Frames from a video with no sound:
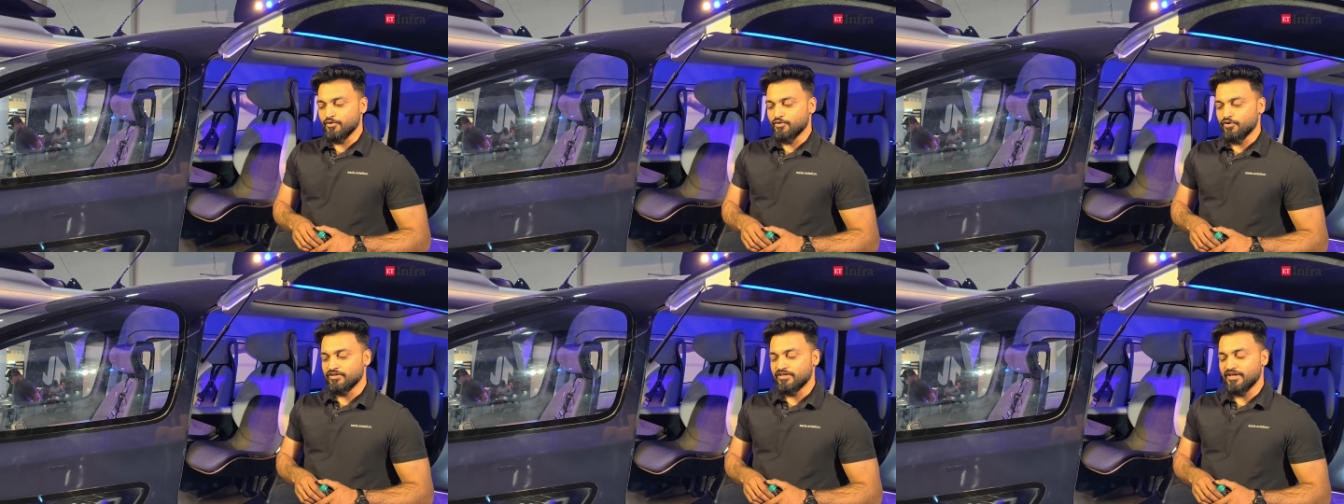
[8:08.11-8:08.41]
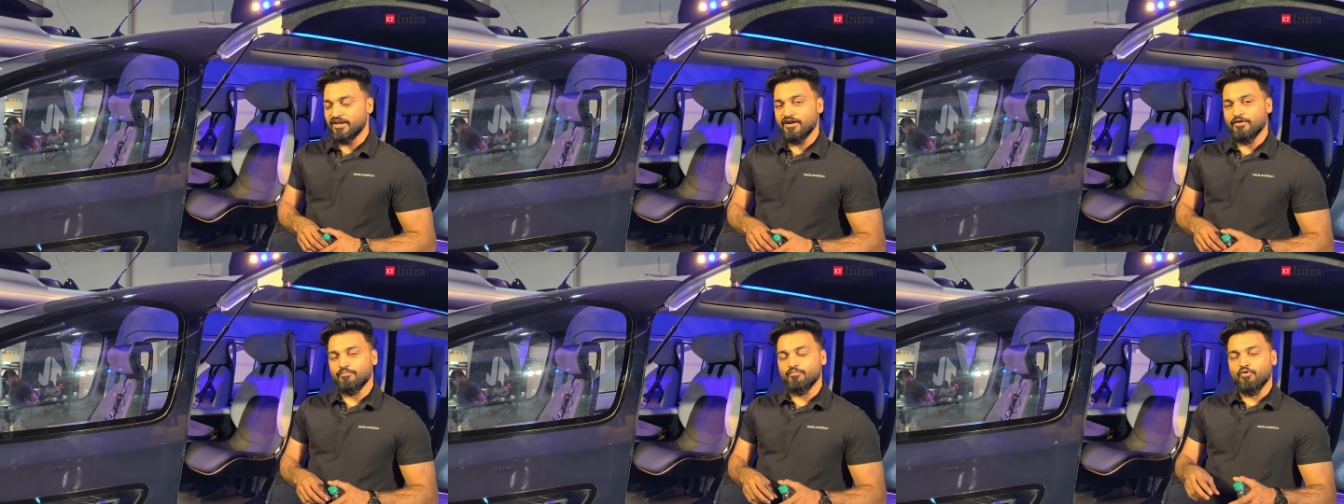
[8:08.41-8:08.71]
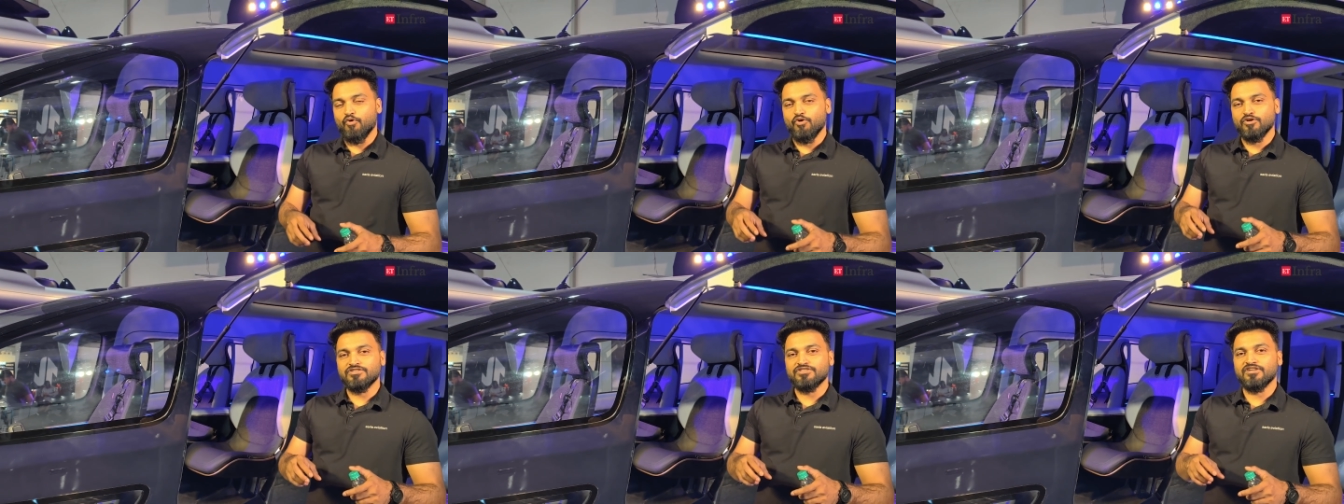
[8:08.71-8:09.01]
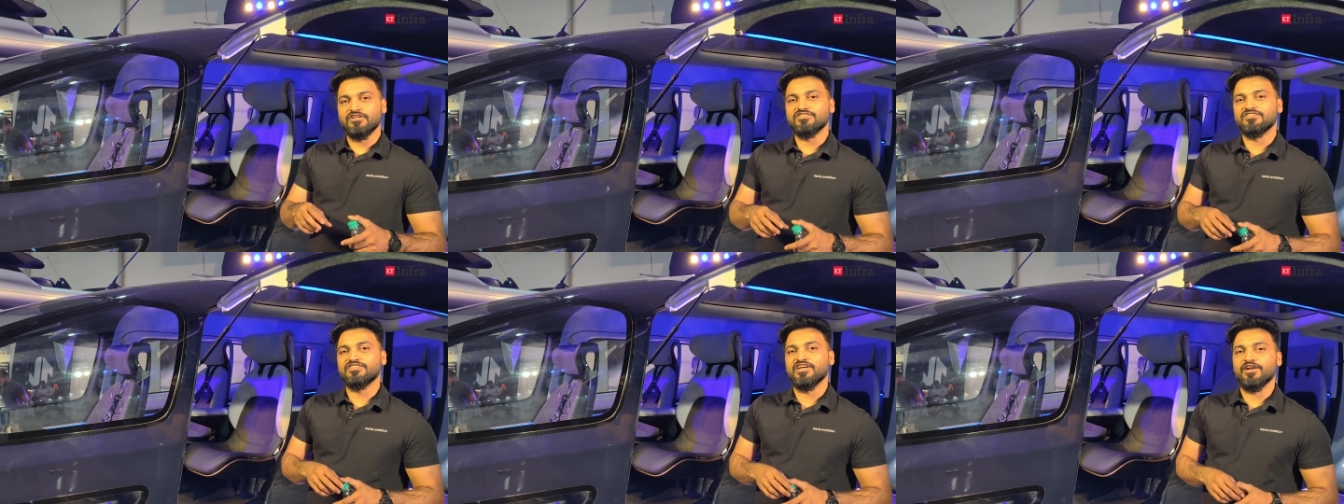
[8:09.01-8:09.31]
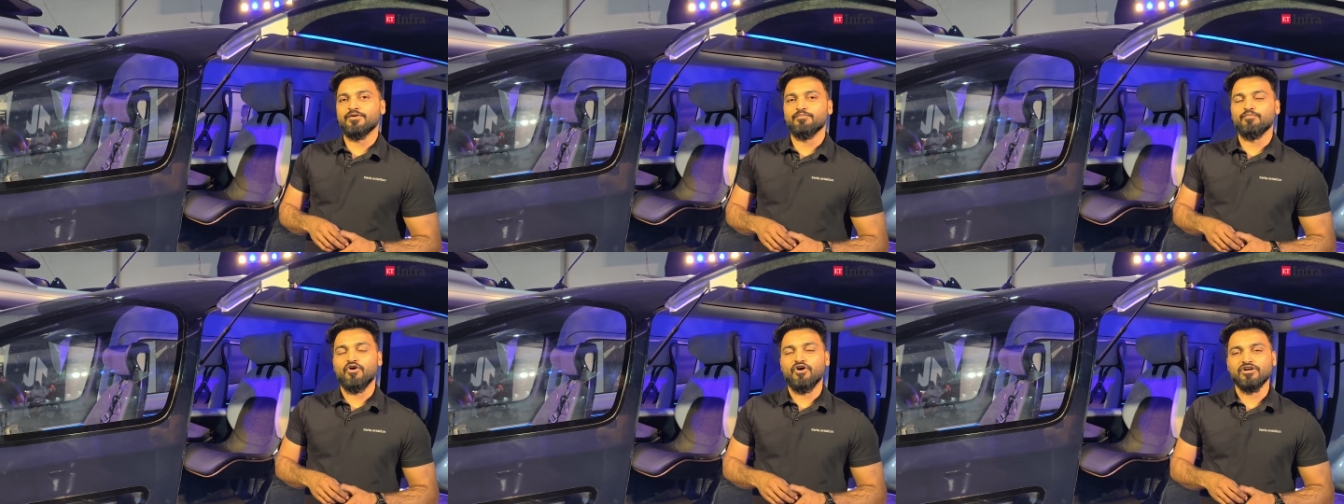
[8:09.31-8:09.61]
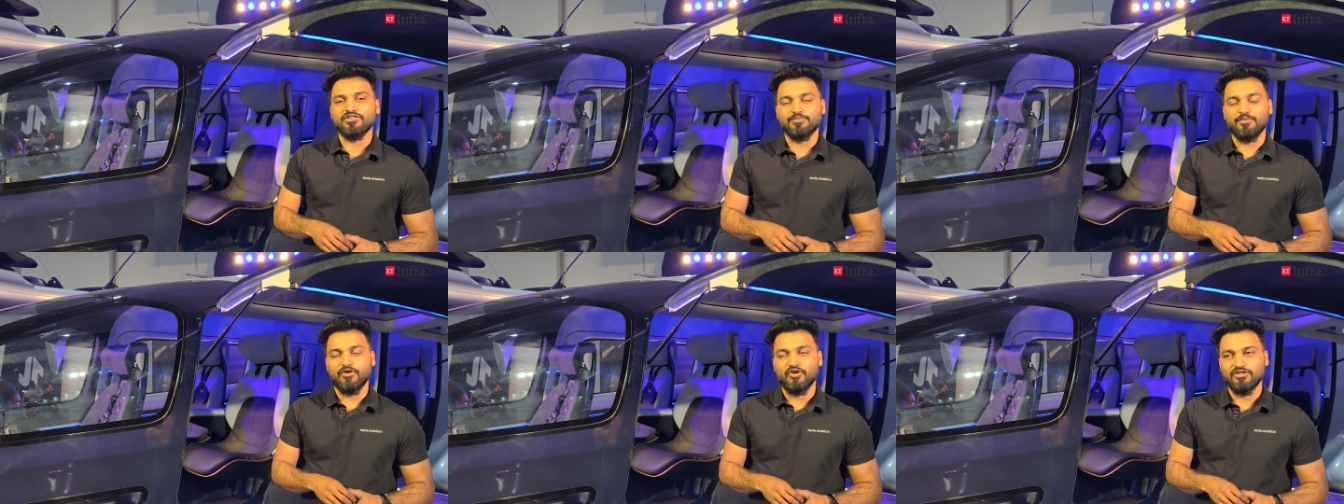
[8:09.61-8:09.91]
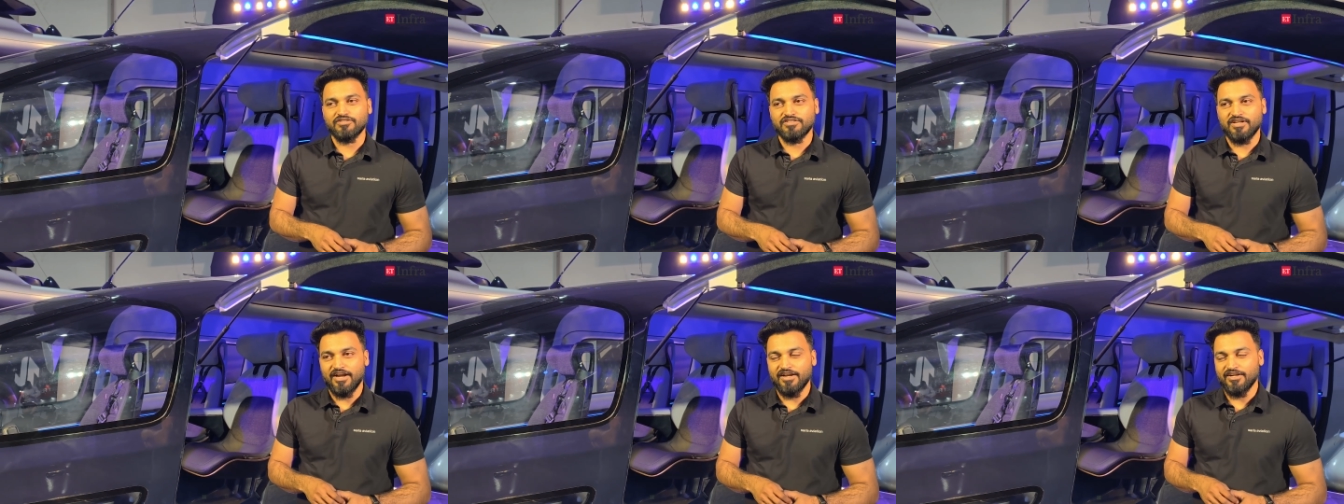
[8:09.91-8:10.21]
you know there are more such sandbox
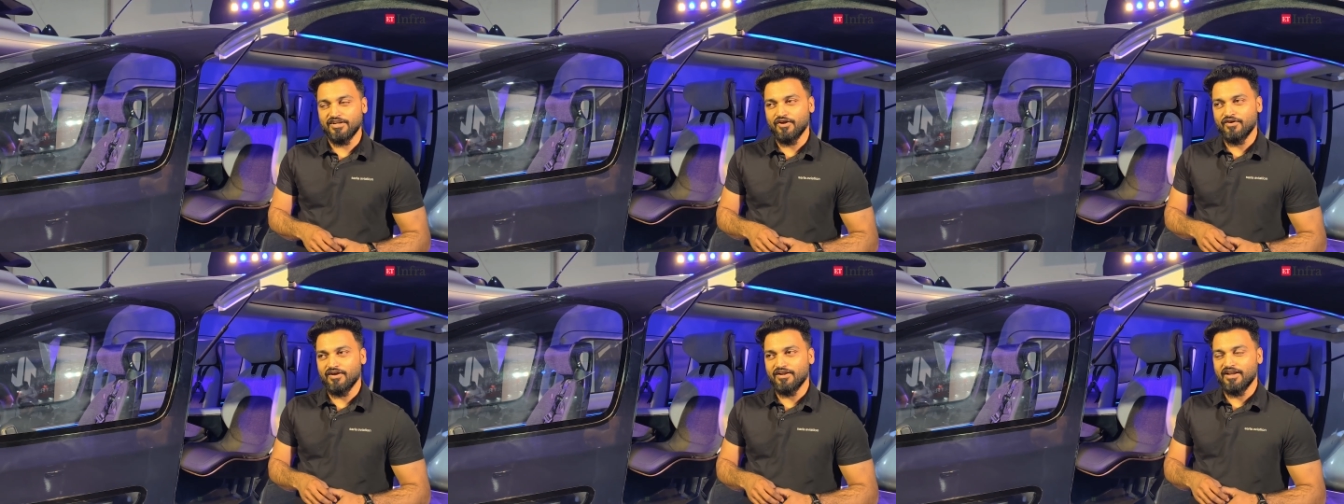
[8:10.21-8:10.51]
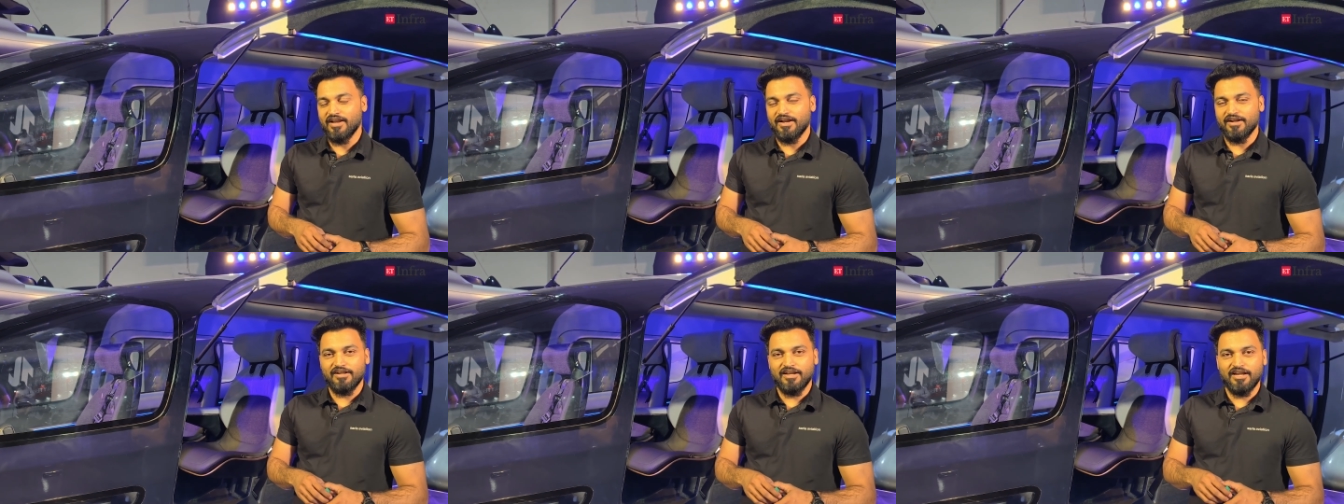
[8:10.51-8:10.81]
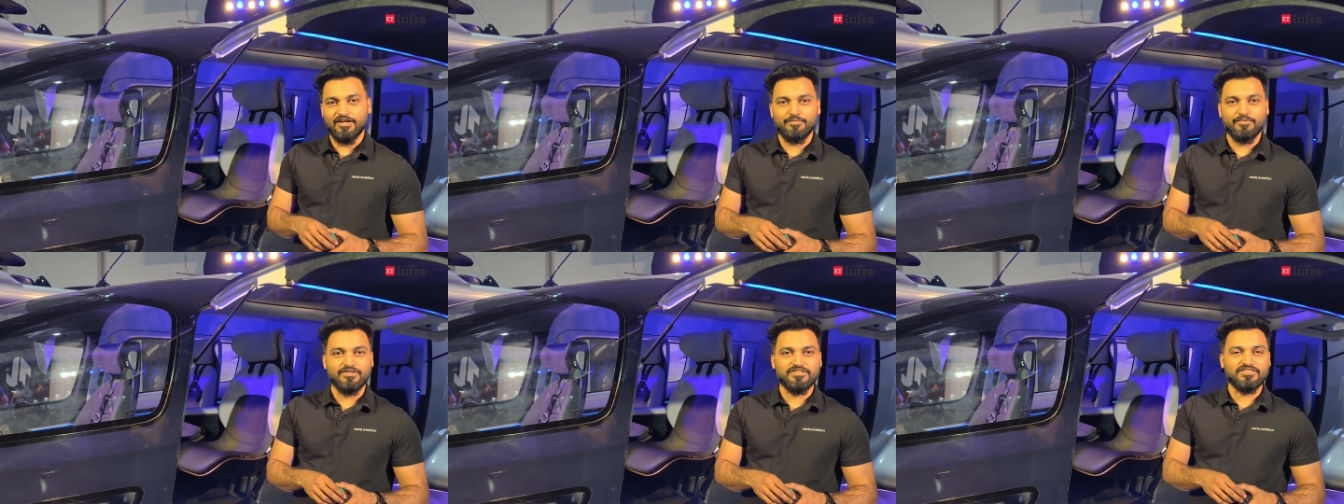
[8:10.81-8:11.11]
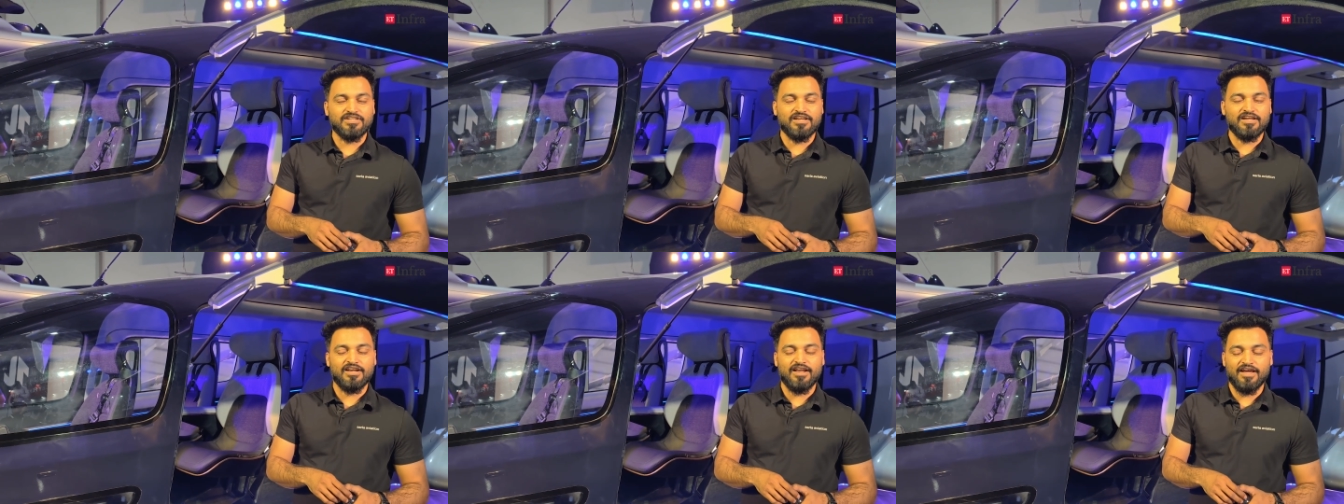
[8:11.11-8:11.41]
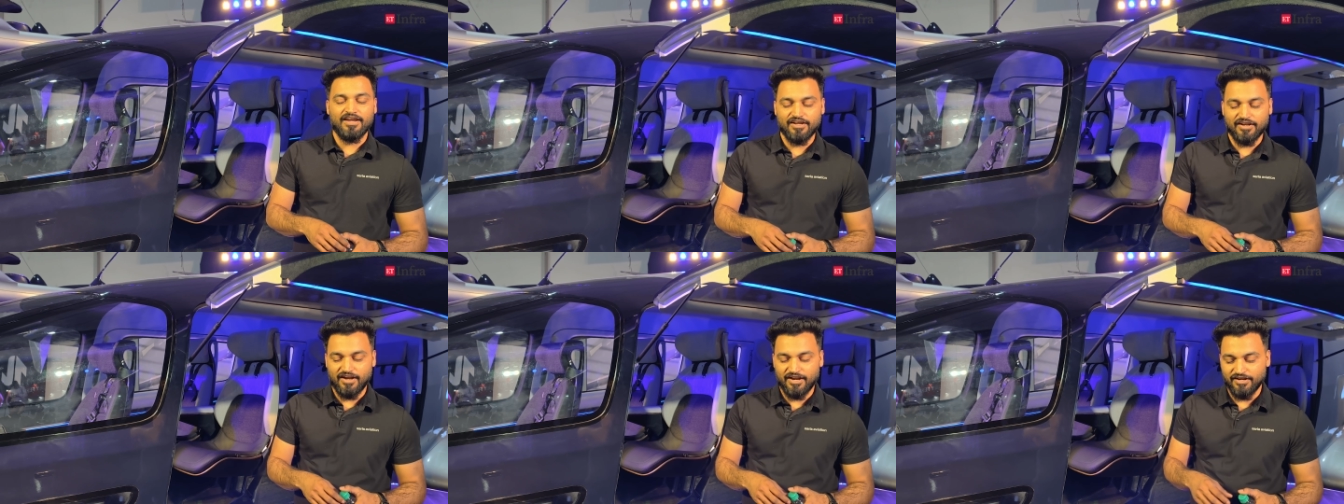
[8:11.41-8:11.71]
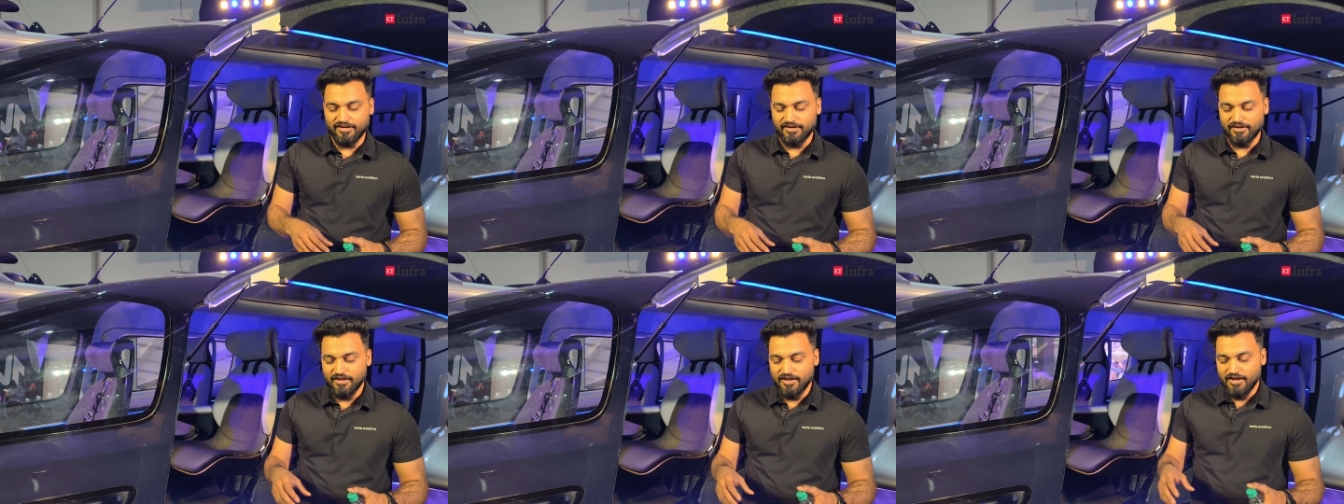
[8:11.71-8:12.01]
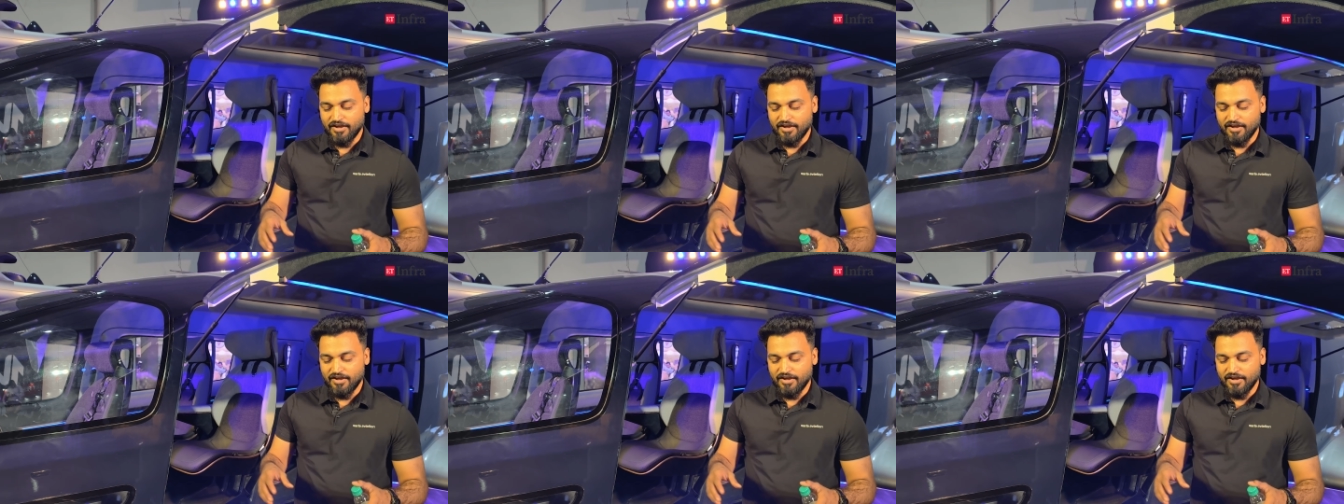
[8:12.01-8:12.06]
because right now let, let me say like right